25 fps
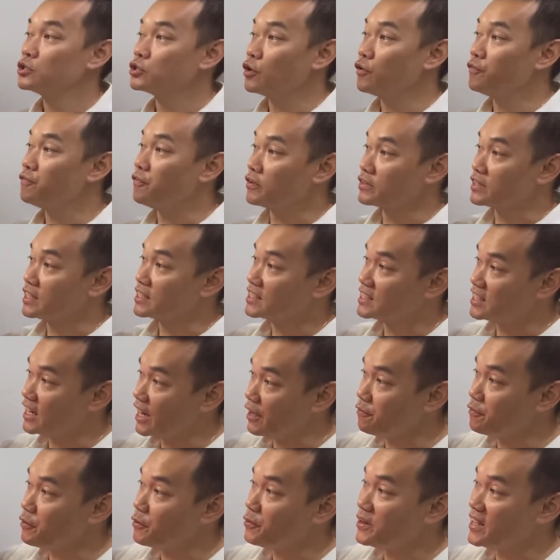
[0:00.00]
So for the
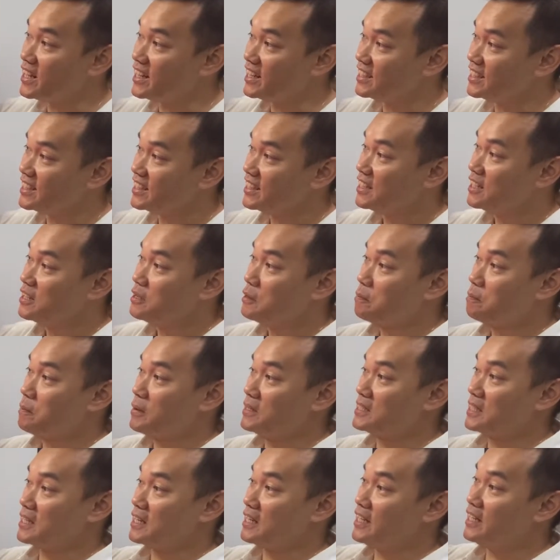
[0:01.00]
slave unit,
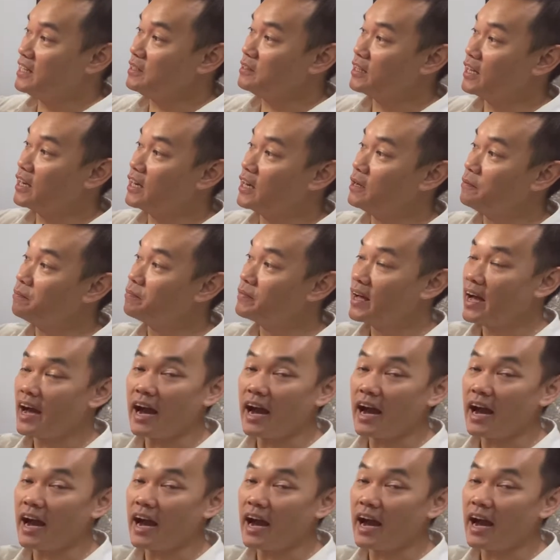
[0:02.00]
basically the